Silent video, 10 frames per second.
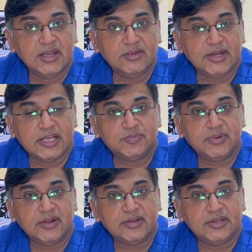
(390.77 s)
Your
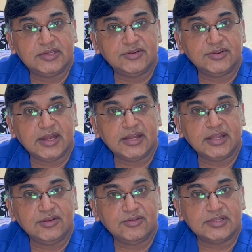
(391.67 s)
expert stereotactic
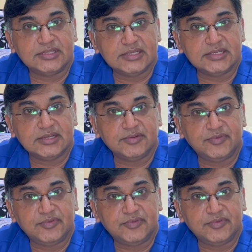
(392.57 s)
and neurosurgeon,